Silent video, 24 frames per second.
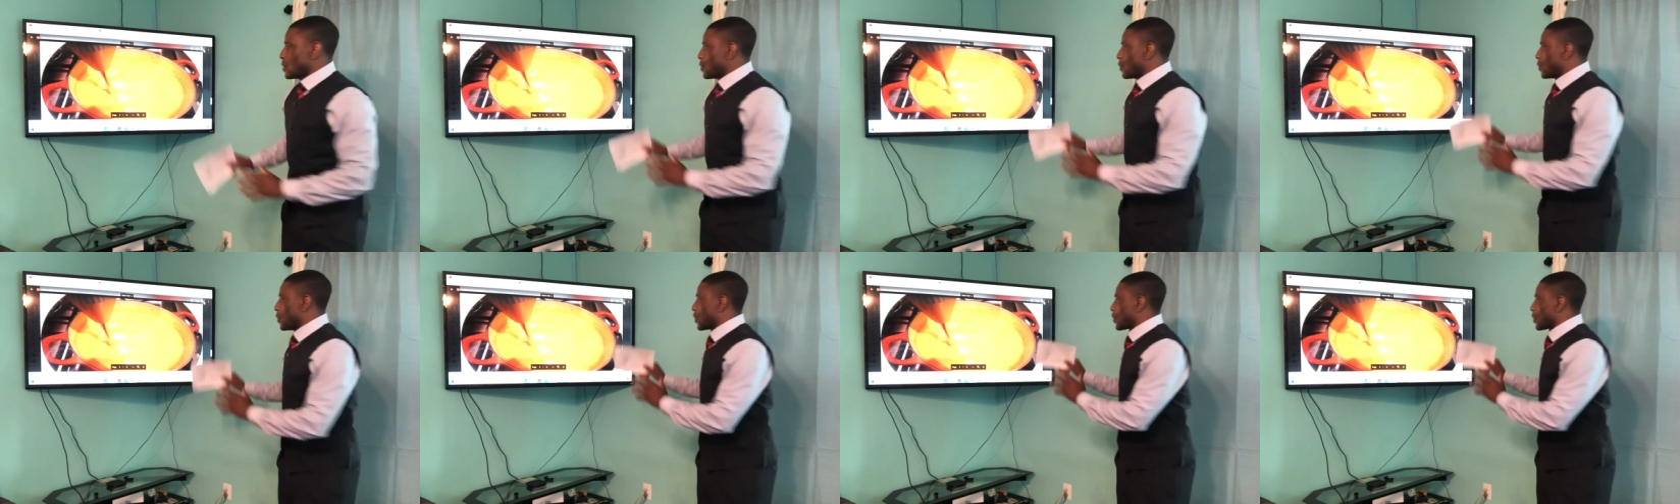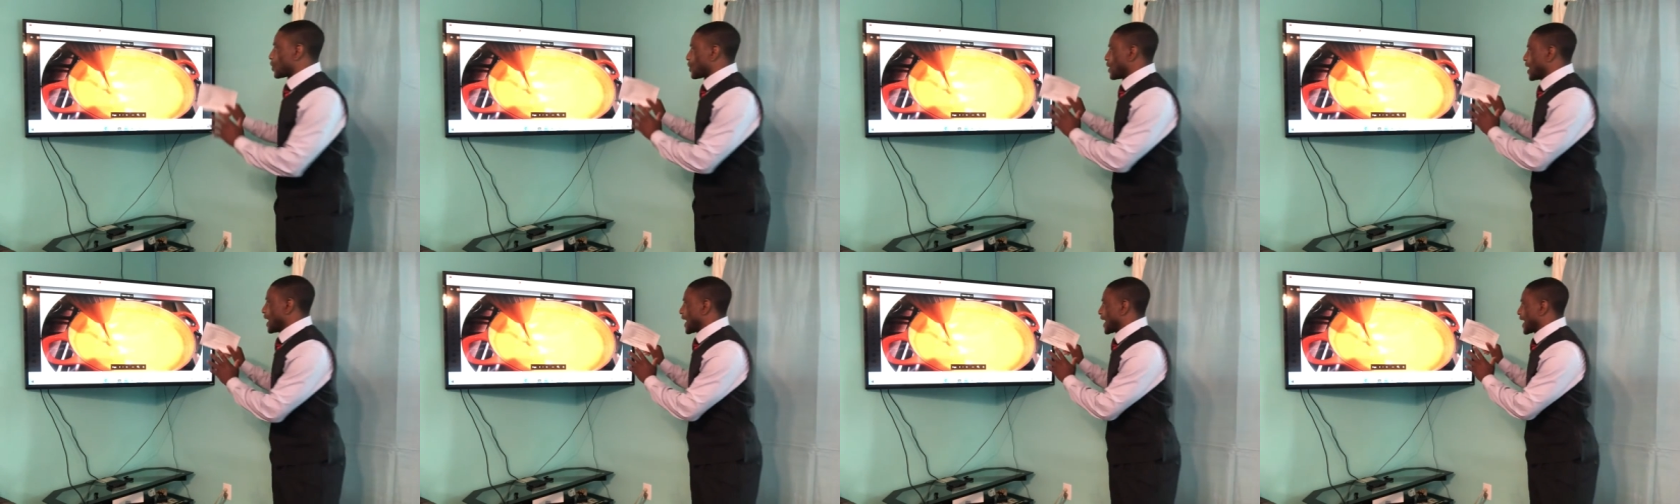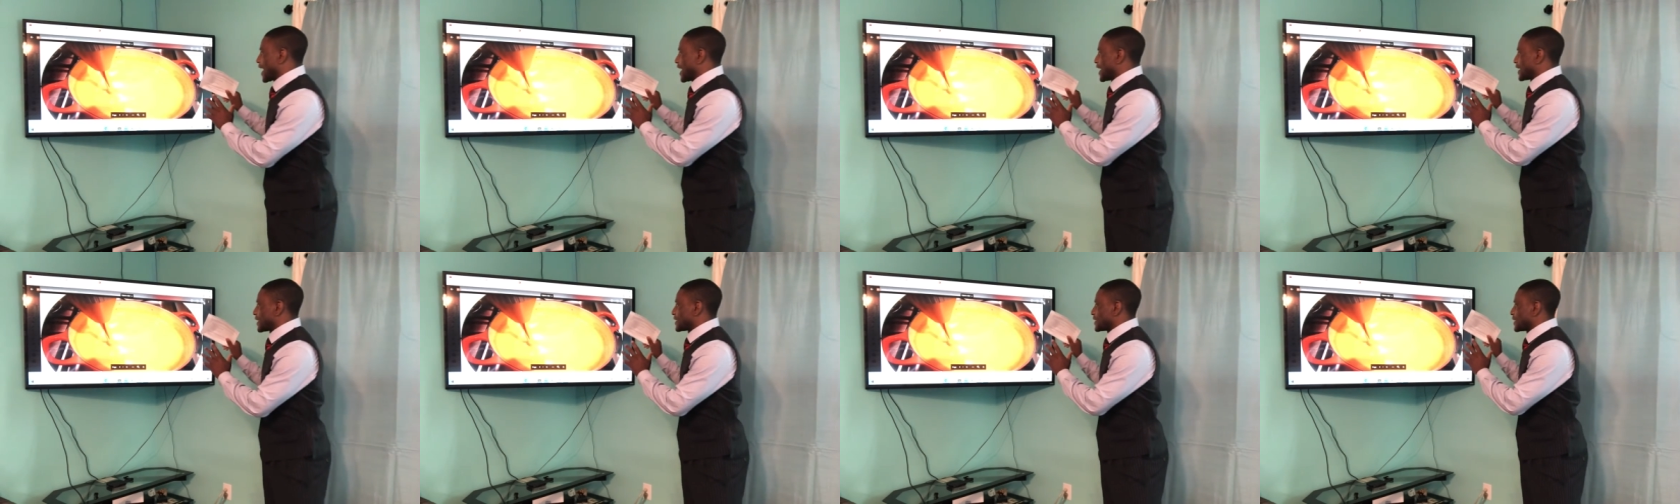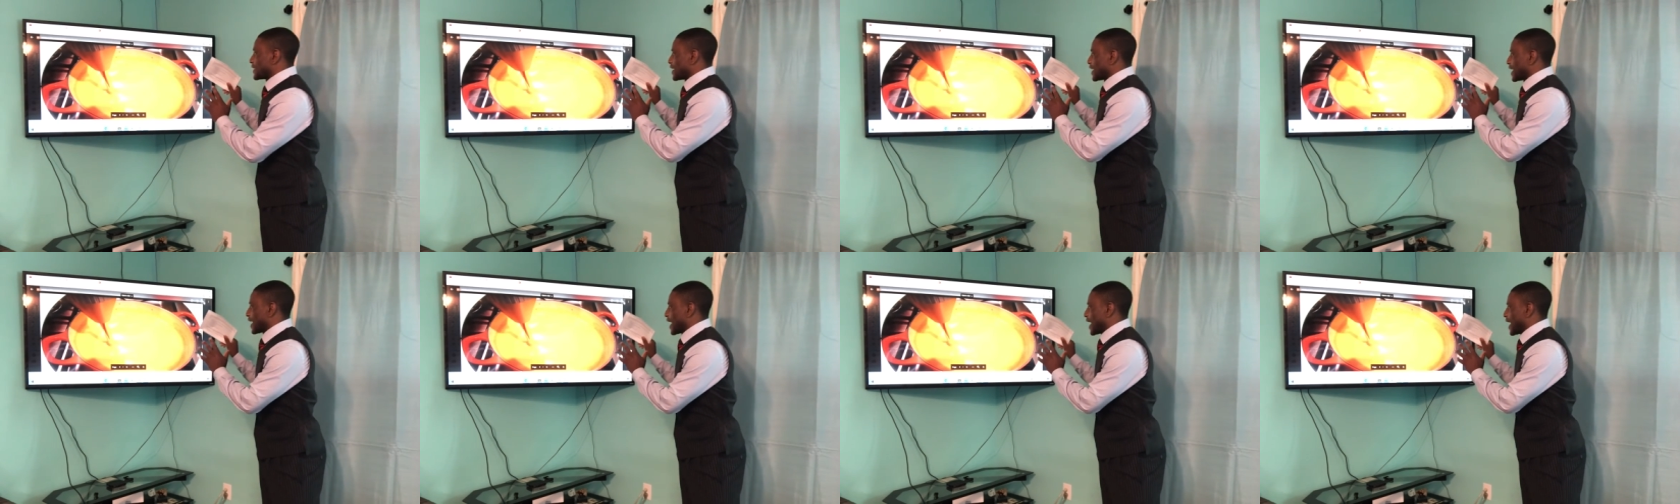We'll go ahead
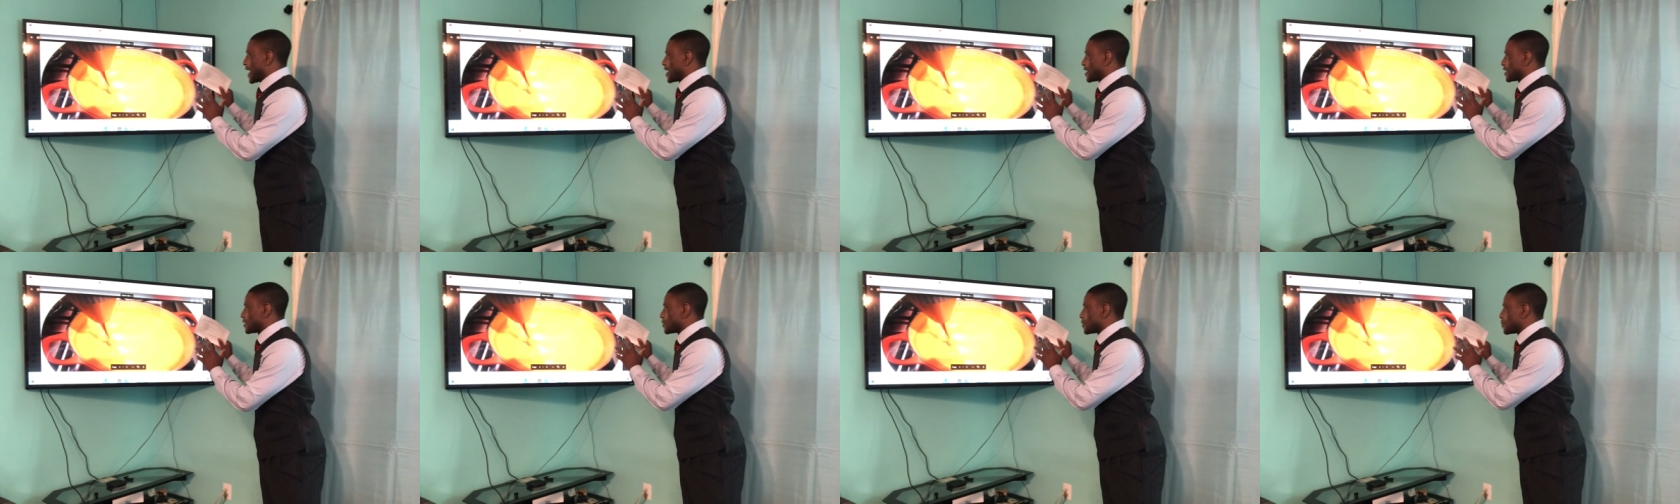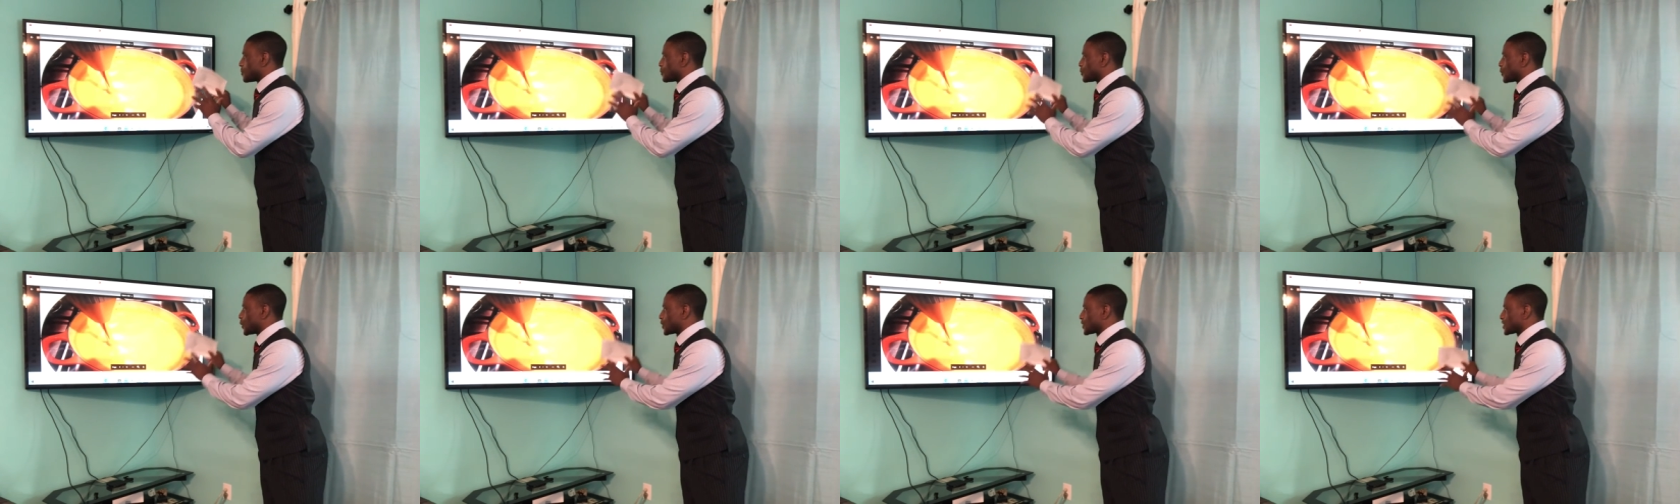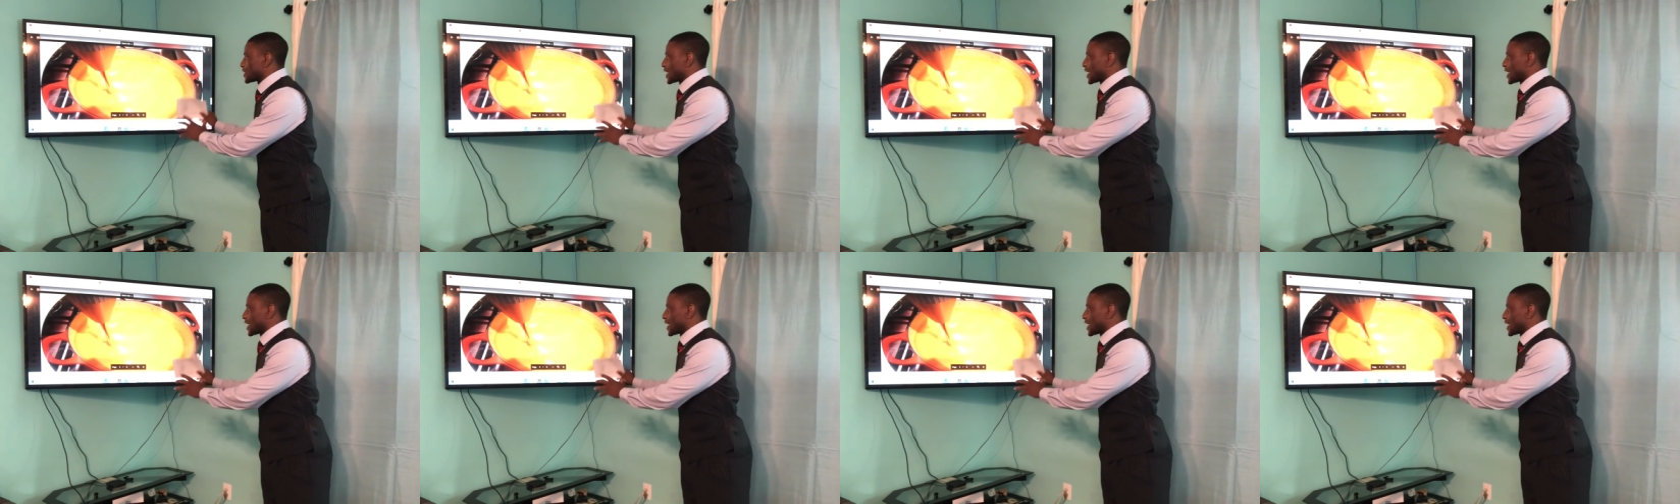and put